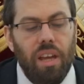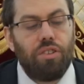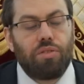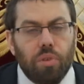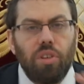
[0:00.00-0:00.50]

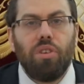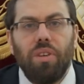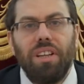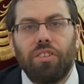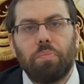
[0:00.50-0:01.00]
Sforno
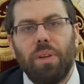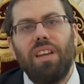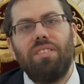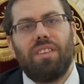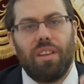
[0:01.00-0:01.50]
already
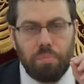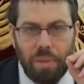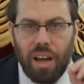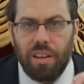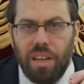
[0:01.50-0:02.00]
explains that
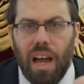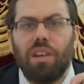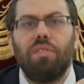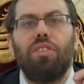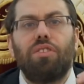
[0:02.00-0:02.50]

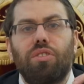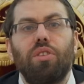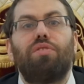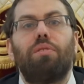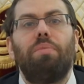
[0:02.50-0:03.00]
Yaakov
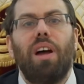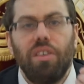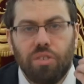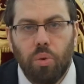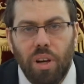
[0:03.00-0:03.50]
understood from
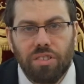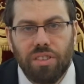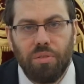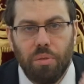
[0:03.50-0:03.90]
Paro's question,